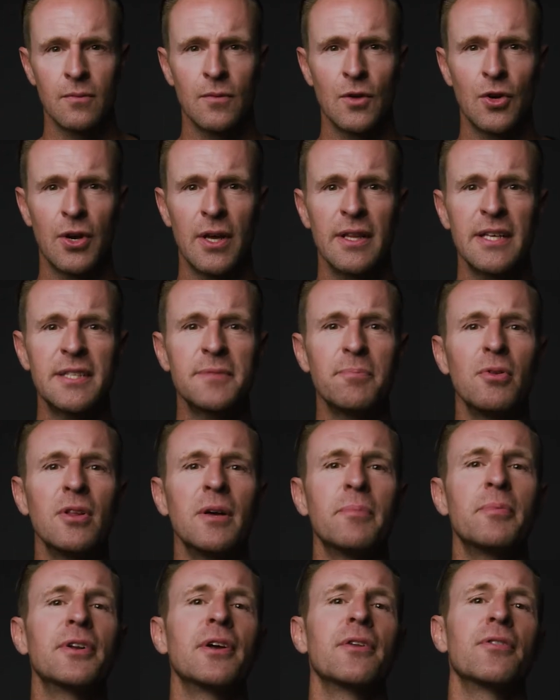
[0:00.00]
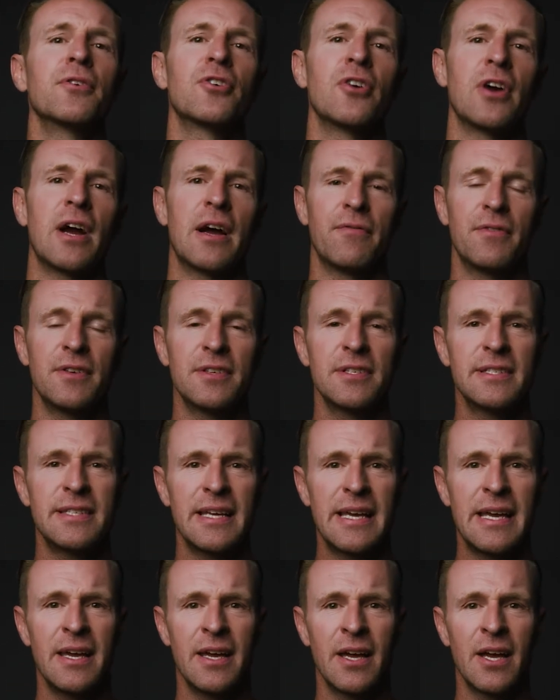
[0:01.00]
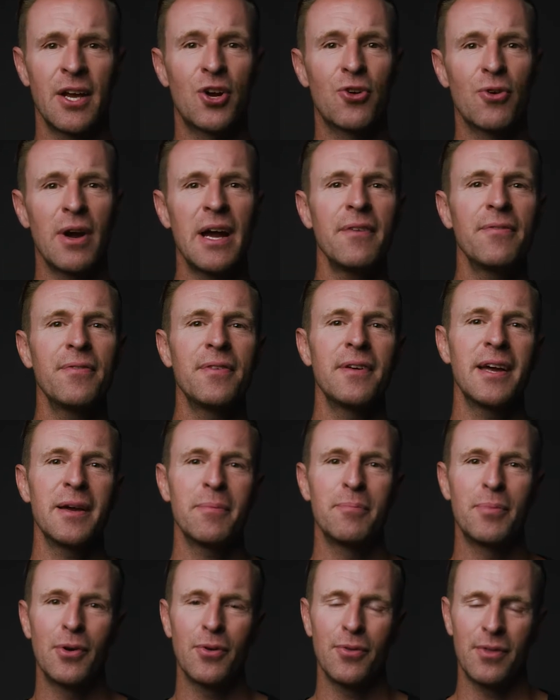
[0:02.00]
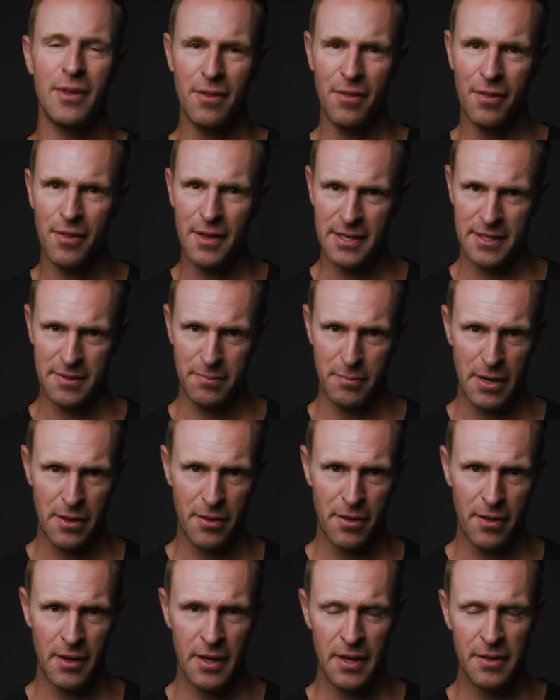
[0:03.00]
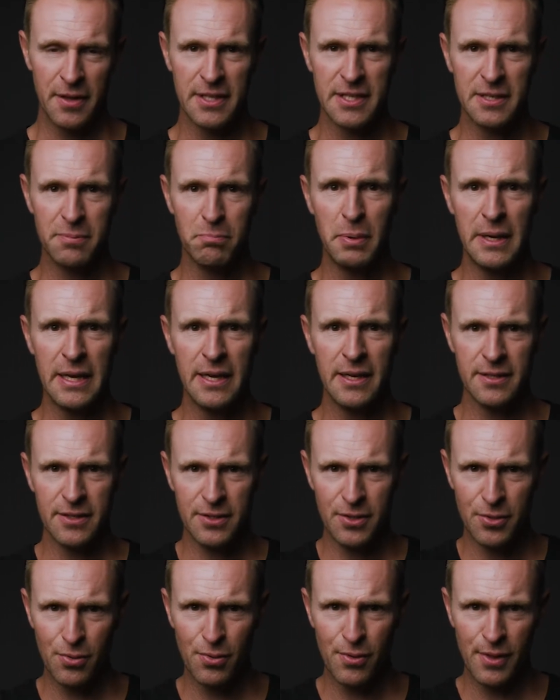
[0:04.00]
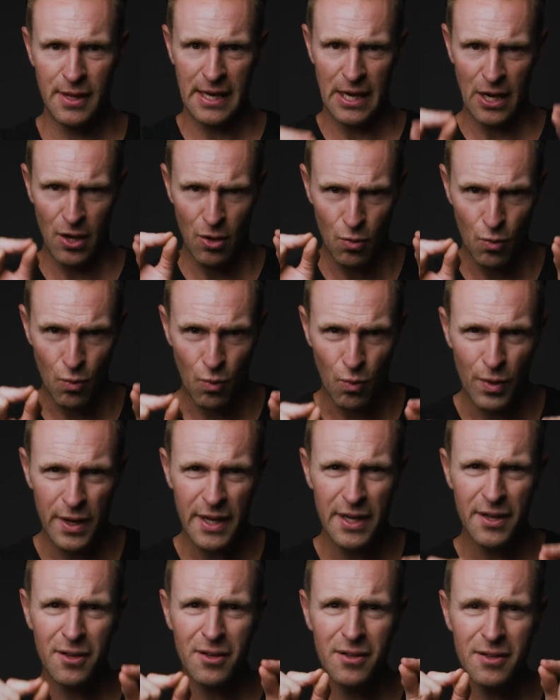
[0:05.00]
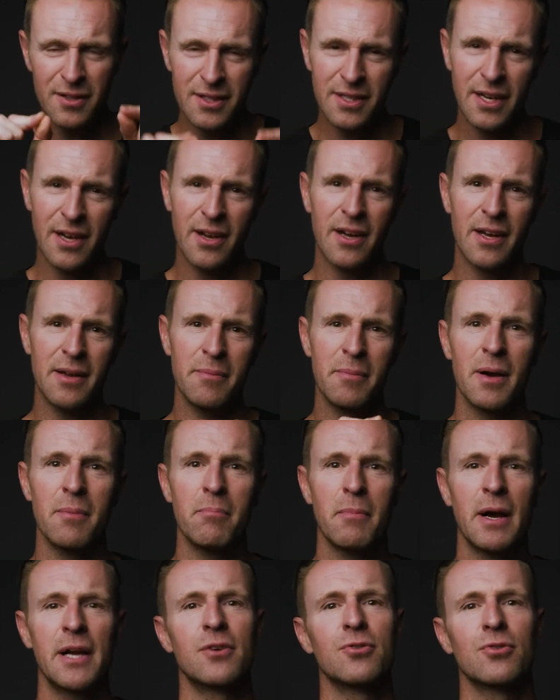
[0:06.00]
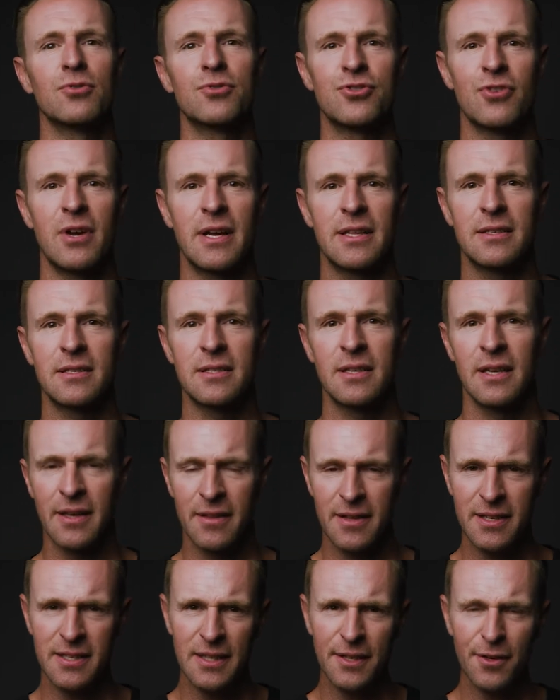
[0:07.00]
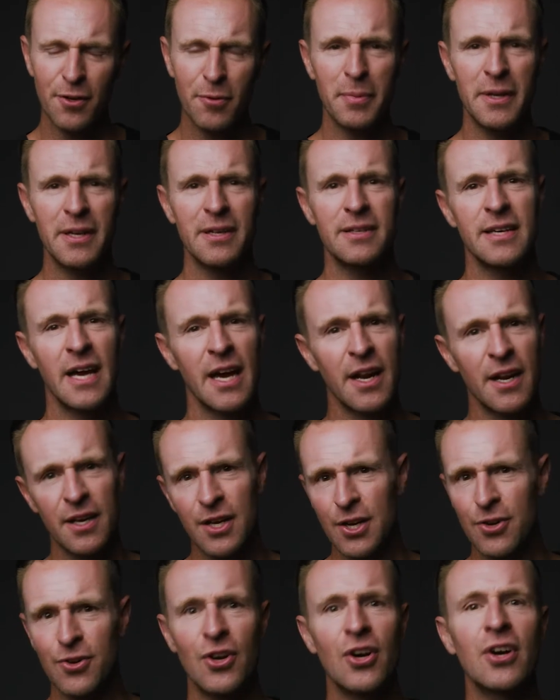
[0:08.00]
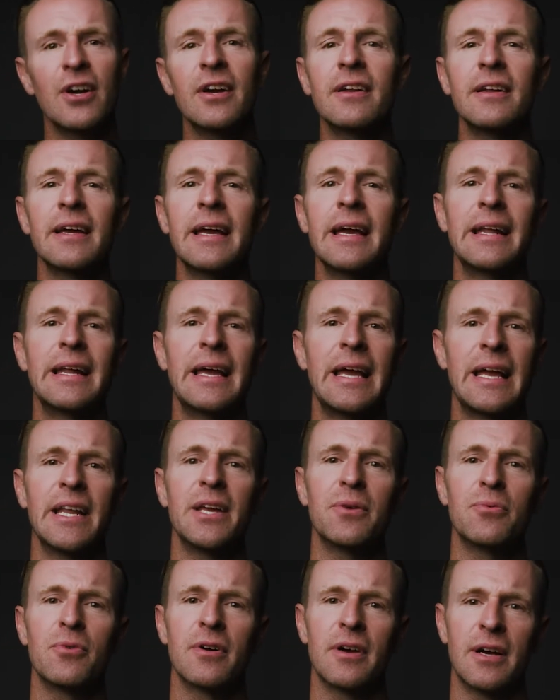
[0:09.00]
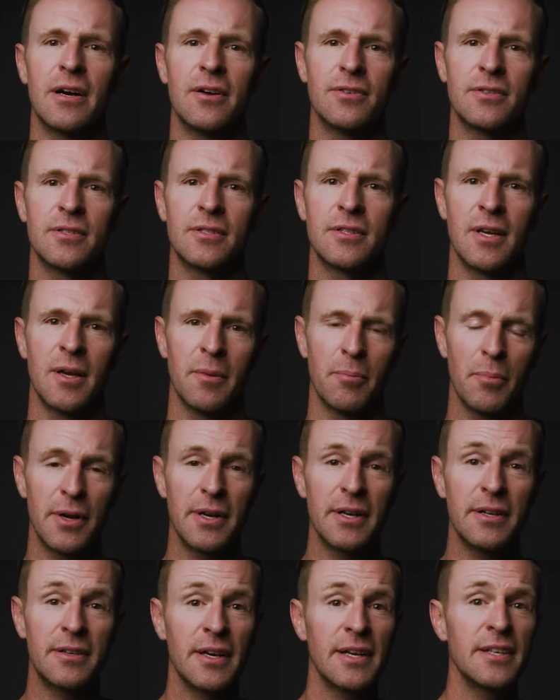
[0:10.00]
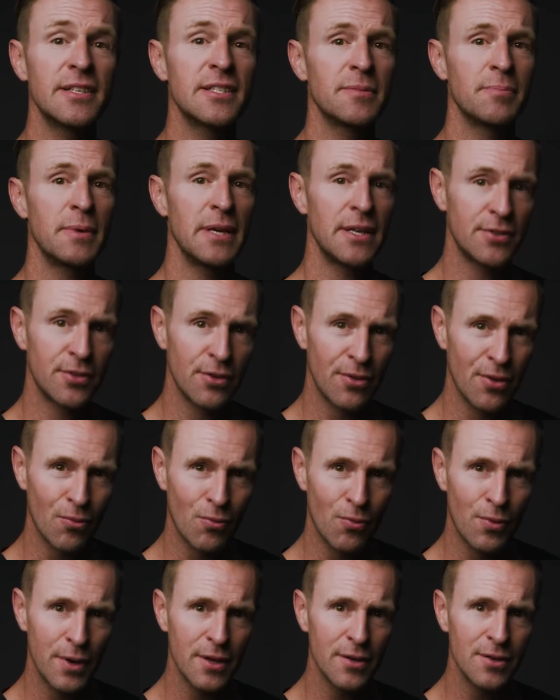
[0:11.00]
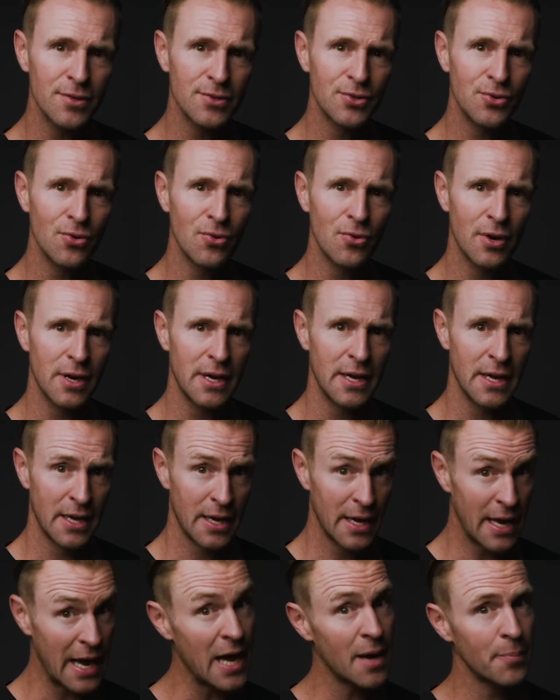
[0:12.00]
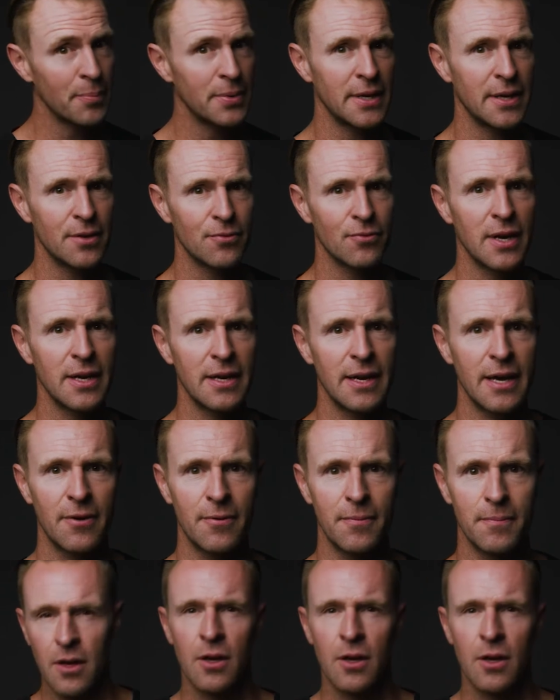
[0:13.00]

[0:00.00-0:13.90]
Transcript: Okay, let's pull up another graph. This is a graph that I built this month that speaks to the real-time micro trends. This little bit of data you're not going to get anywhere else, but it does speak to the real story happening right now.